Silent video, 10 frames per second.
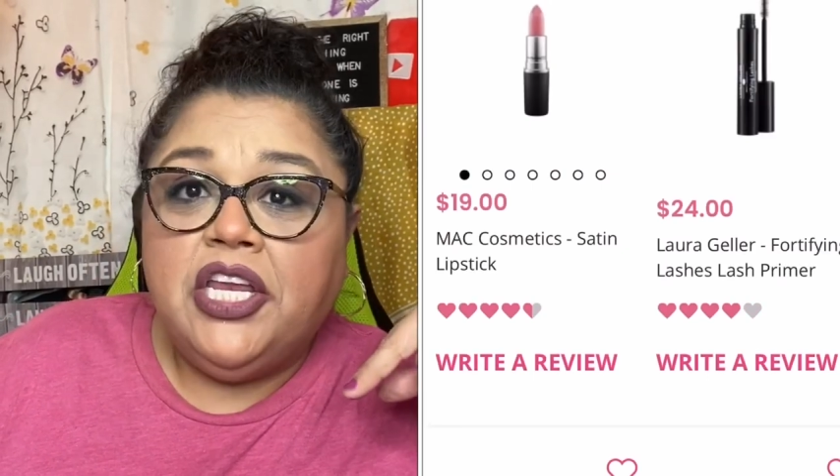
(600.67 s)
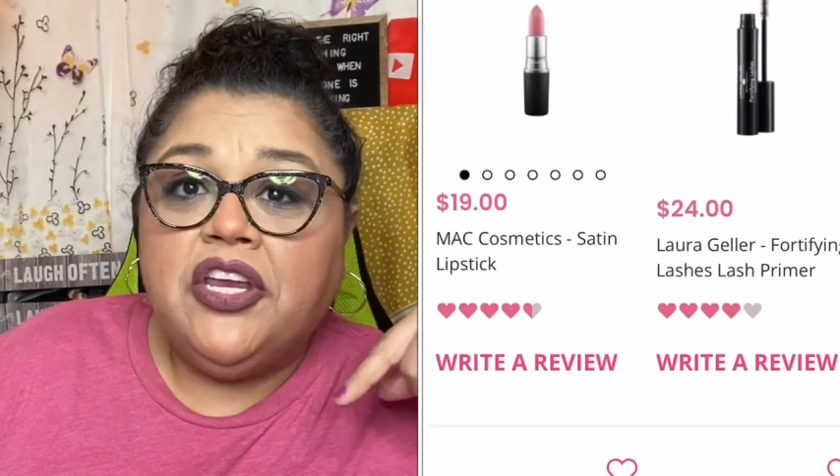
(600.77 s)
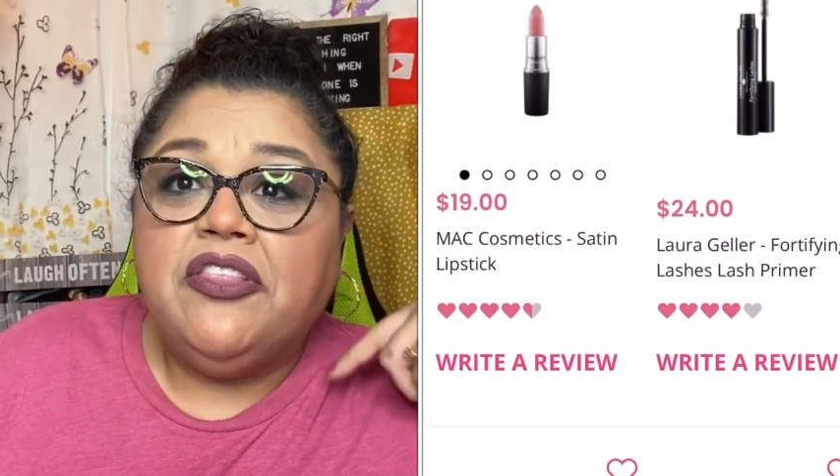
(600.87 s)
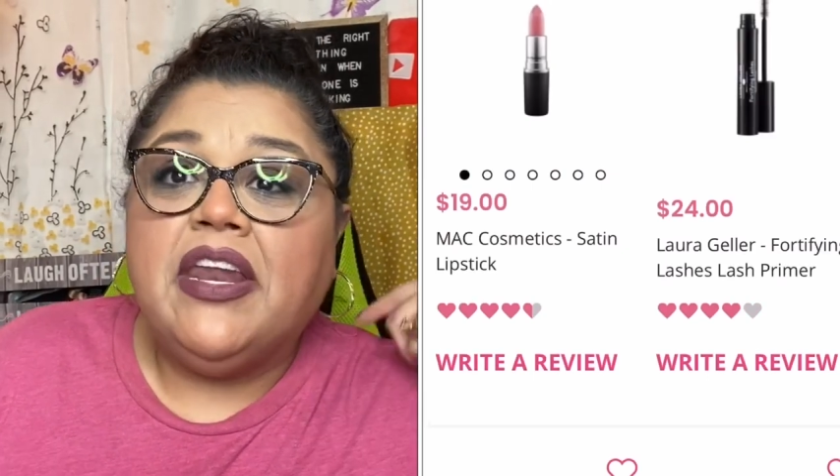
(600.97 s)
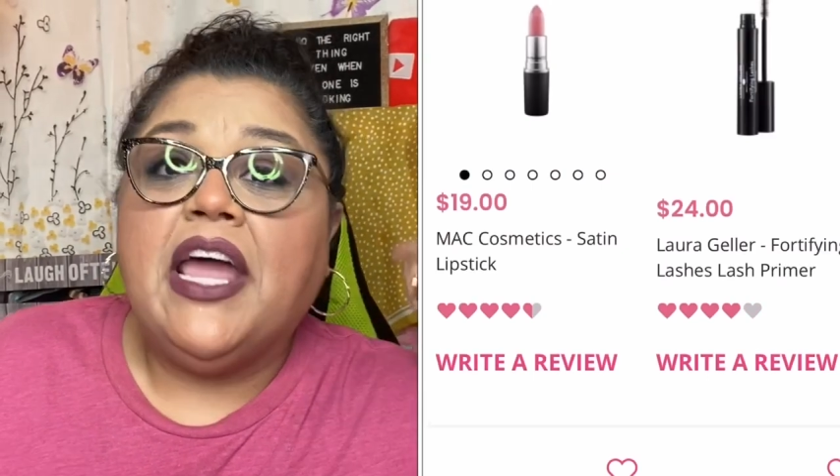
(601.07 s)

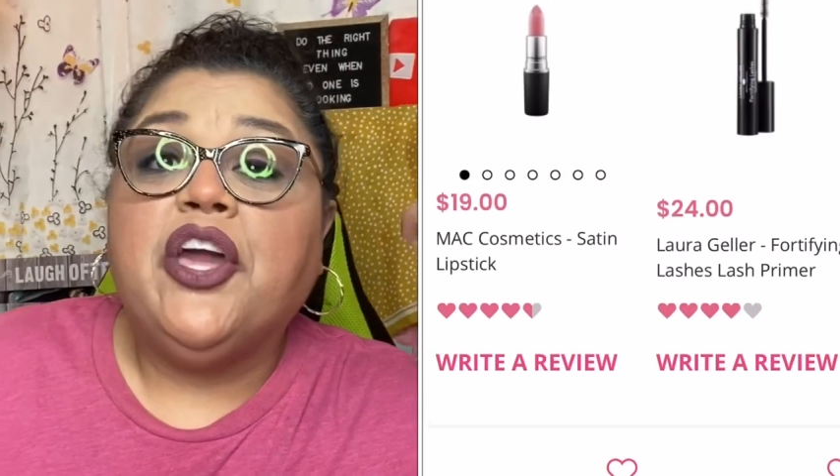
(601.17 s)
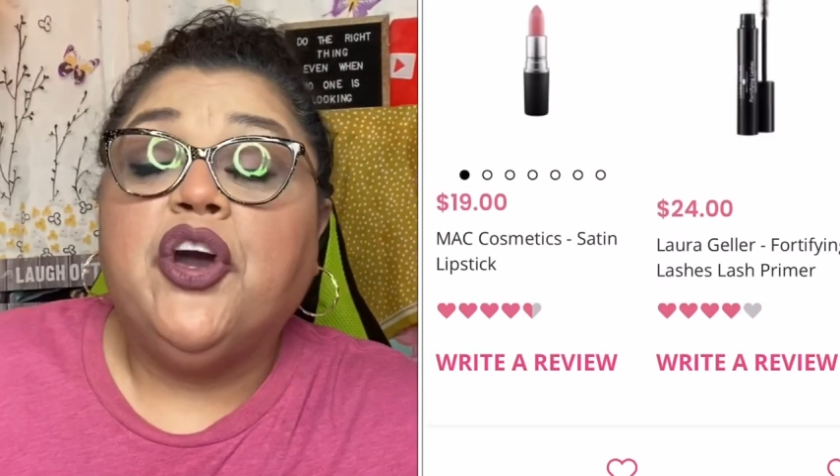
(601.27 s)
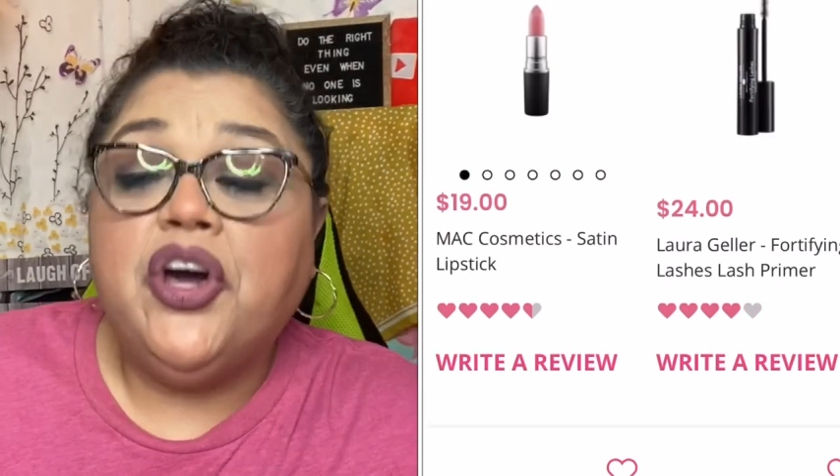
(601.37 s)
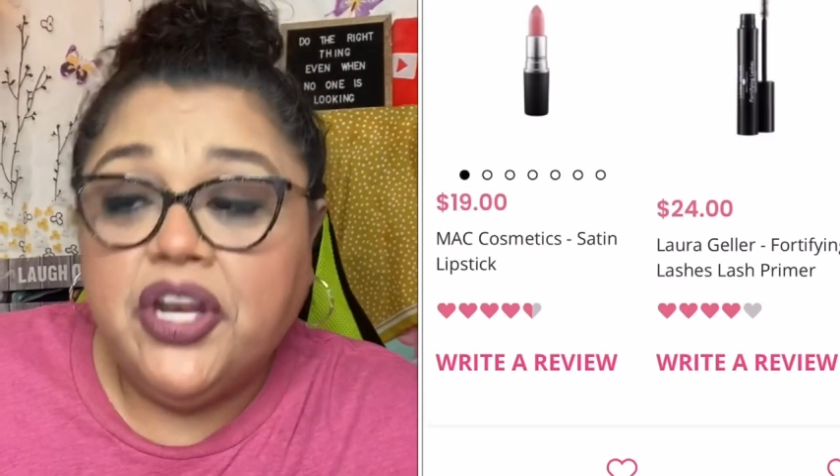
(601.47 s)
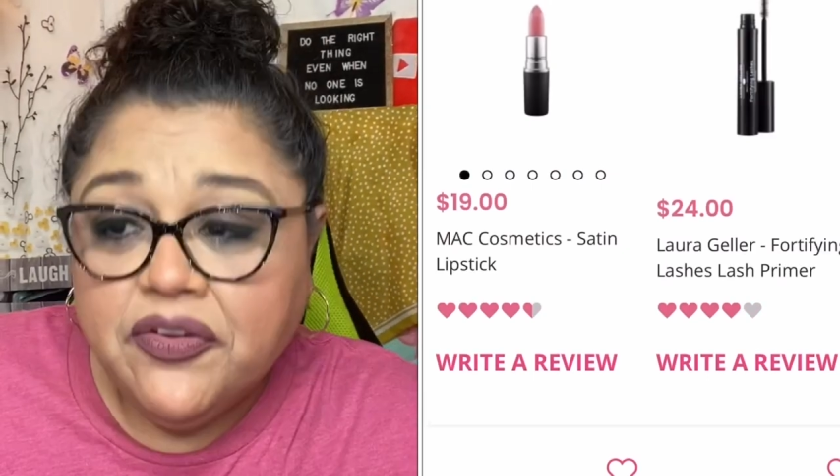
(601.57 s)
here that I
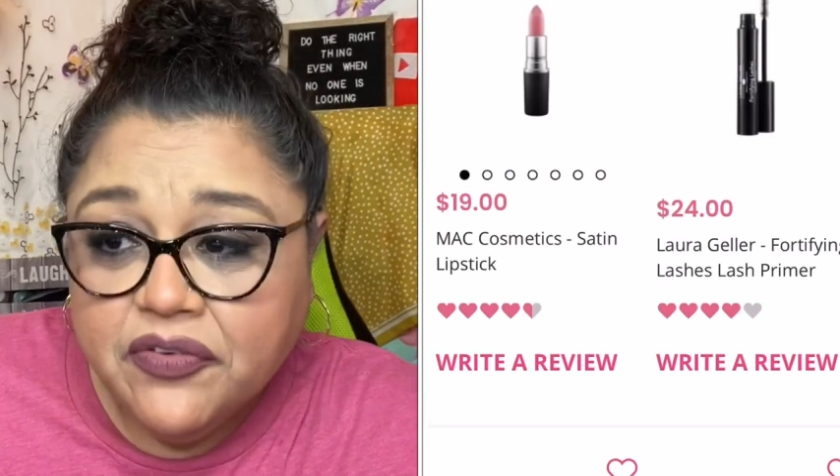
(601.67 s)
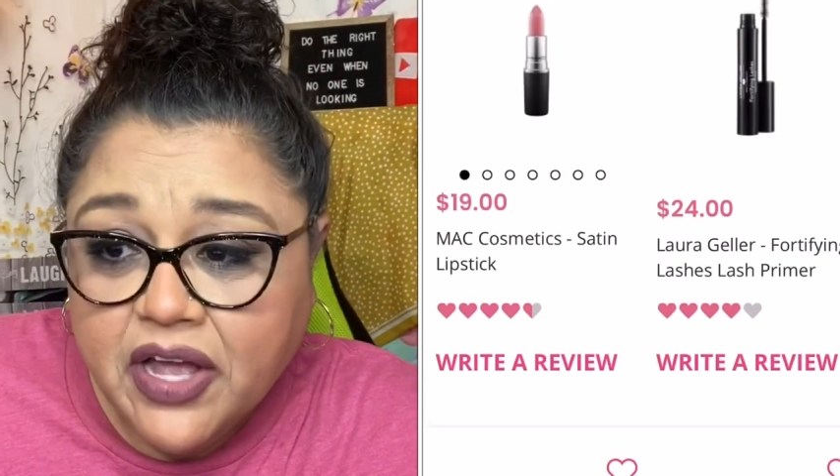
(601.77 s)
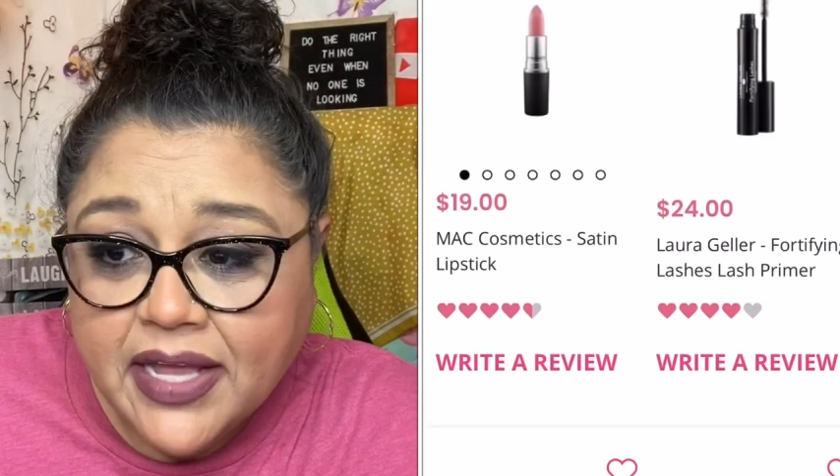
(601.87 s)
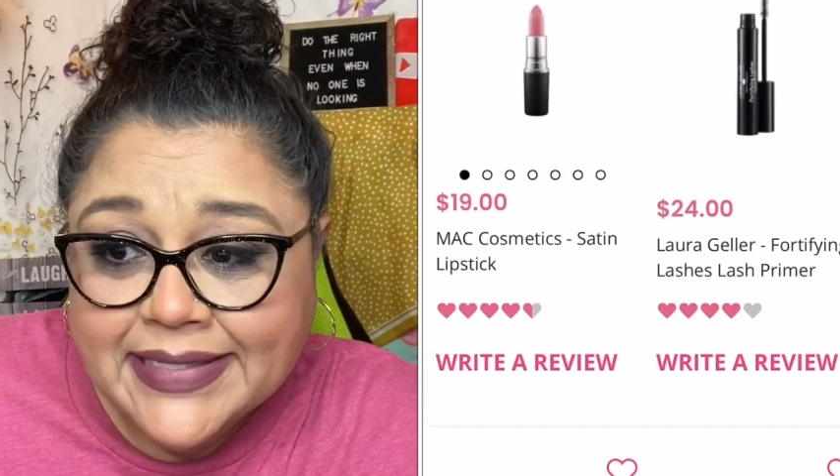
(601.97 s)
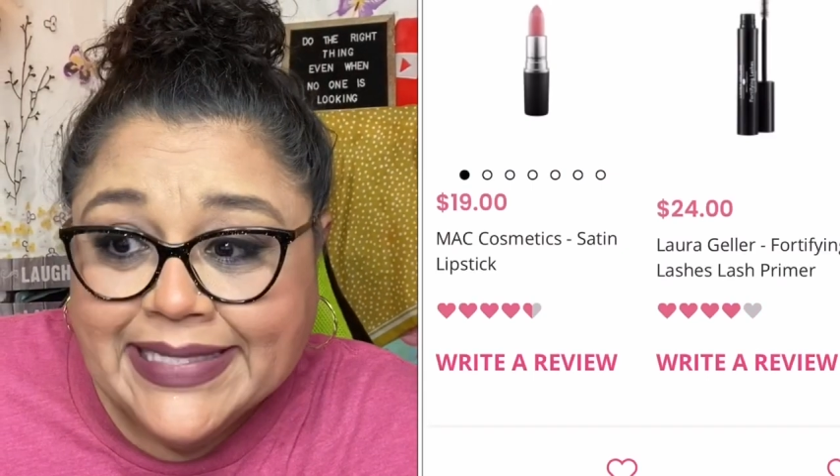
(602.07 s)
could have
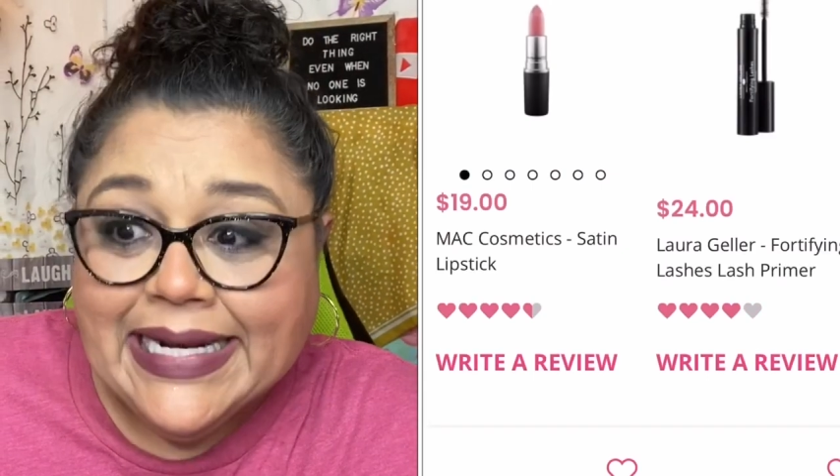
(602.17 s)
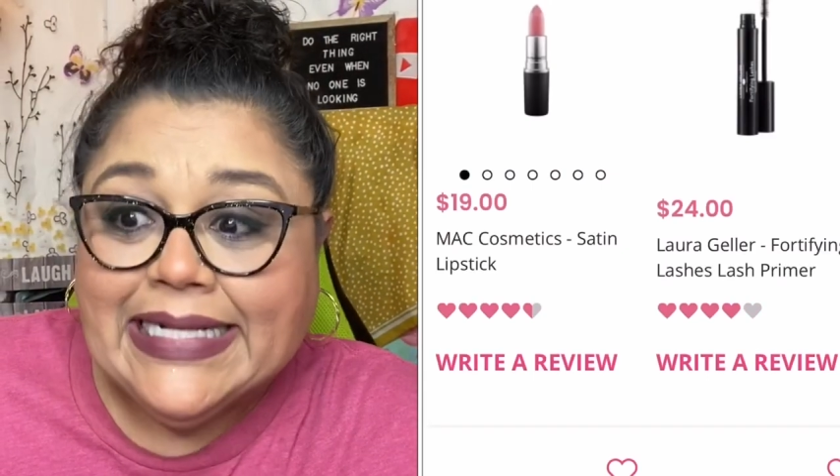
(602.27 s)
gotten that I